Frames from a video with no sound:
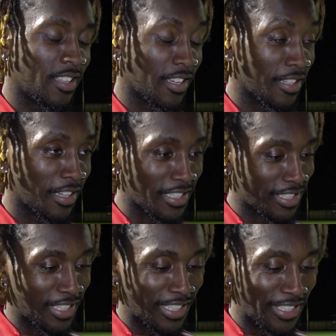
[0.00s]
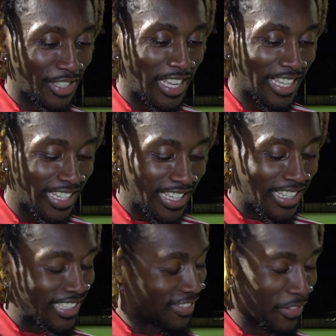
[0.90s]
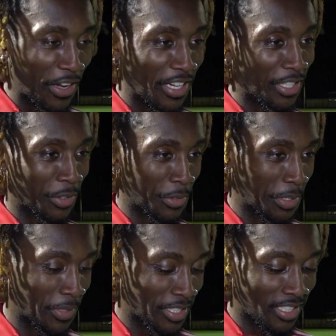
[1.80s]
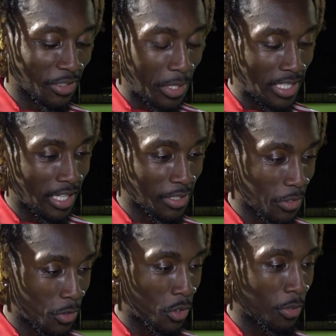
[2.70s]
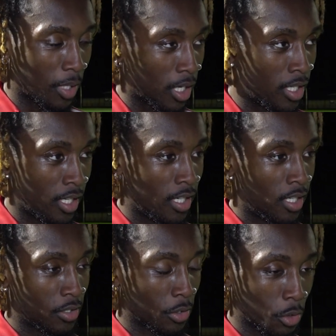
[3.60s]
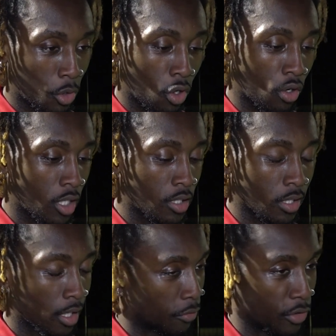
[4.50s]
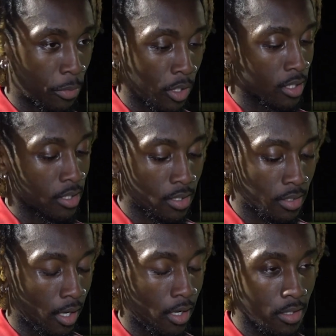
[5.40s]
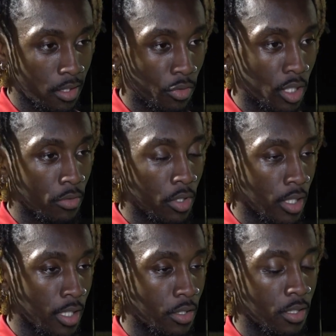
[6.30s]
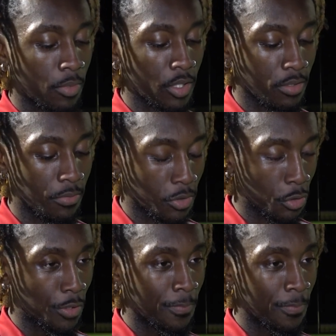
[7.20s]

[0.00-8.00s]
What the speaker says: Yeah, no, it's a very nice Christmas present. It's always nice to score, but to score and to get the 3 points is, yeah, it's a really, really nice present for sure.